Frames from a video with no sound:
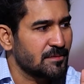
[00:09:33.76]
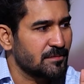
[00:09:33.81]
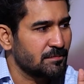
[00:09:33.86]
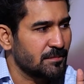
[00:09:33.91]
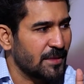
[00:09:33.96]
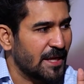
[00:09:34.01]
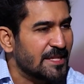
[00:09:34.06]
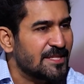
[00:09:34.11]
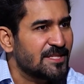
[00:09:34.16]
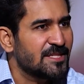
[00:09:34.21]

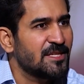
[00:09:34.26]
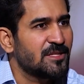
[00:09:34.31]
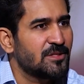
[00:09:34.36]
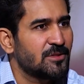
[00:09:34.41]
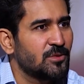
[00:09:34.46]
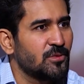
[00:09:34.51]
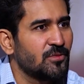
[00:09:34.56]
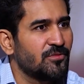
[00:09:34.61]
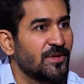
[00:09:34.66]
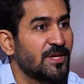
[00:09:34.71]

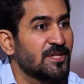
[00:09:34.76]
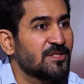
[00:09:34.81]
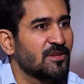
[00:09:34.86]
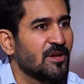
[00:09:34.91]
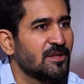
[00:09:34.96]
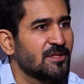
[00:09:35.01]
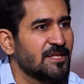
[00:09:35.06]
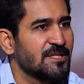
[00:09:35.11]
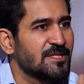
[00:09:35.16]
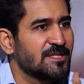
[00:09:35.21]
mindset to face
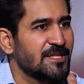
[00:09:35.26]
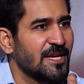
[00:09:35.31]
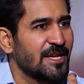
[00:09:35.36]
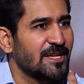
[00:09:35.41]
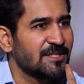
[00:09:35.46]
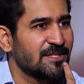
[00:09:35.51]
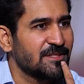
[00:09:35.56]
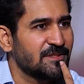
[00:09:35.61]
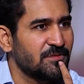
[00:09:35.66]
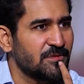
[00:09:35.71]
all these
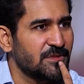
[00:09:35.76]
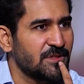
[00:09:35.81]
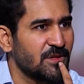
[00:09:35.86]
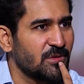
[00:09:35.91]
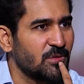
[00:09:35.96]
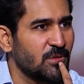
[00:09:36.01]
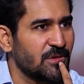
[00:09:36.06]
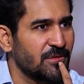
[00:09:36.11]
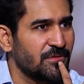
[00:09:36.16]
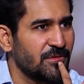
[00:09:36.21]
challenges which you are
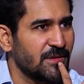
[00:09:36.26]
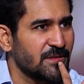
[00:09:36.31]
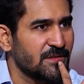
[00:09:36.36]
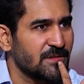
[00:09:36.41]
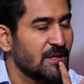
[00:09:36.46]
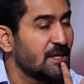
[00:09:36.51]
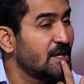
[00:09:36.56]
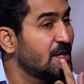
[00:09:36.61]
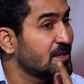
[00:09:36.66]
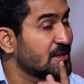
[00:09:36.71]
going to face.
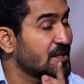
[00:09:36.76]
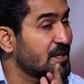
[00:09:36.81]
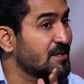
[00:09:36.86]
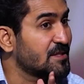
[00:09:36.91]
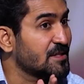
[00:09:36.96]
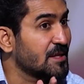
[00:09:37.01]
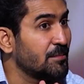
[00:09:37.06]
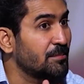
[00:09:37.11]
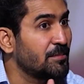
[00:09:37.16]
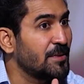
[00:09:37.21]
That
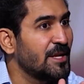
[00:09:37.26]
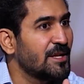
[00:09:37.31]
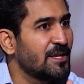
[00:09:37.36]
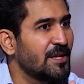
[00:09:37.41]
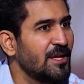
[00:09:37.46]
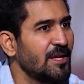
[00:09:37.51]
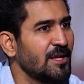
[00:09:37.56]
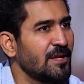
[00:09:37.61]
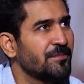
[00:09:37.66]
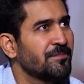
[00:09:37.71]
is
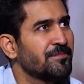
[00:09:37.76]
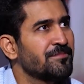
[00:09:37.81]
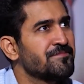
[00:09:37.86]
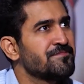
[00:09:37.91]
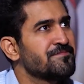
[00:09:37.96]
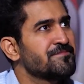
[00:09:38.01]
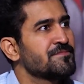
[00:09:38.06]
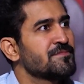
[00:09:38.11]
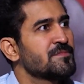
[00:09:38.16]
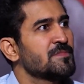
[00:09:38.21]
completely
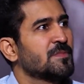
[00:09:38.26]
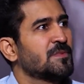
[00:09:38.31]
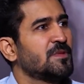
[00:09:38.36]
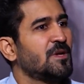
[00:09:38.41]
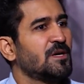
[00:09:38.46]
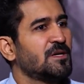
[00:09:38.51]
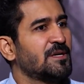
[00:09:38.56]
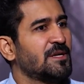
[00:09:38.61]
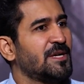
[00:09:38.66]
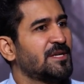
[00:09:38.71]

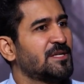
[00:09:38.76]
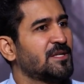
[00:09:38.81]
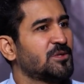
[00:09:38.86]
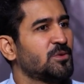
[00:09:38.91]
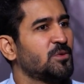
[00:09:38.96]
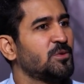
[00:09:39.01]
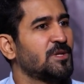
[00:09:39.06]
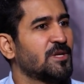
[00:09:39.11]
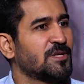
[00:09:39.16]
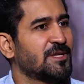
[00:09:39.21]
not related
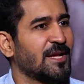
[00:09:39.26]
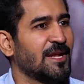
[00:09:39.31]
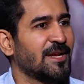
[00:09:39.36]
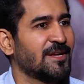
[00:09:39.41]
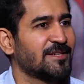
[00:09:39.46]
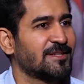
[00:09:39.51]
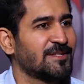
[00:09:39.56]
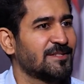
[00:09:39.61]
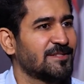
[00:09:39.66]
to your talent.